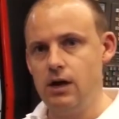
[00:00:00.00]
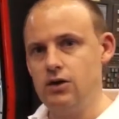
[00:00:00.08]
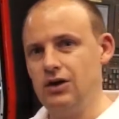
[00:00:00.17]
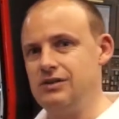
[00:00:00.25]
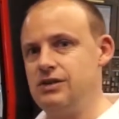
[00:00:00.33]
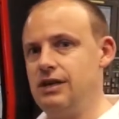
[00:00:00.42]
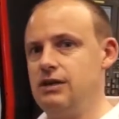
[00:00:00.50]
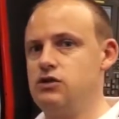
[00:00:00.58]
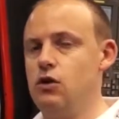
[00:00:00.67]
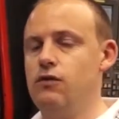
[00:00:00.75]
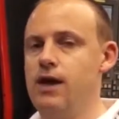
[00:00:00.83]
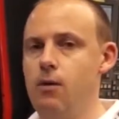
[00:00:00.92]
You can see
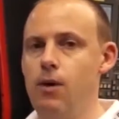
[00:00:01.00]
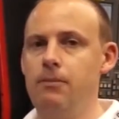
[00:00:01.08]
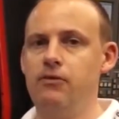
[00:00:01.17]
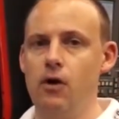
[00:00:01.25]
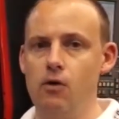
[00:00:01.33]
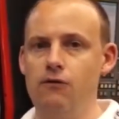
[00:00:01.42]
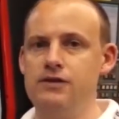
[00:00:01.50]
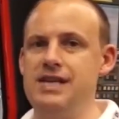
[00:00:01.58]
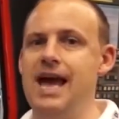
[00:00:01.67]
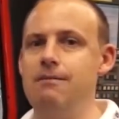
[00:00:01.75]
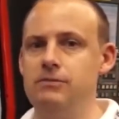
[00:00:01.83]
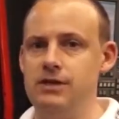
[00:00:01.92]
this on their website or
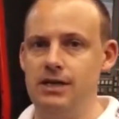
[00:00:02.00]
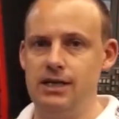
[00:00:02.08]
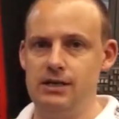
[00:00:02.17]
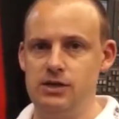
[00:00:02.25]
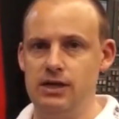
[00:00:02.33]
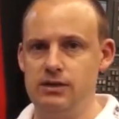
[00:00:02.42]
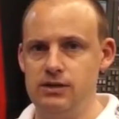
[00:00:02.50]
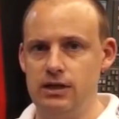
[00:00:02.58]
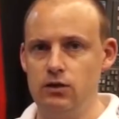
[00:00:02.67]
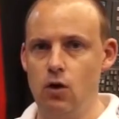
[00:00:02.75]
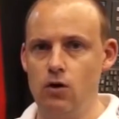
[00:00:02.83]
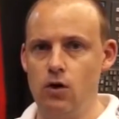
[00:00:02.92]
visit
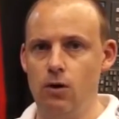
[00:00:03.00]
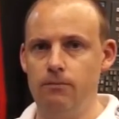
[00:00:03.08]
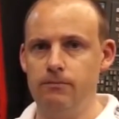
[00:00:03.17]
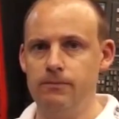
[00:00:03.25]
mtdcnc.com.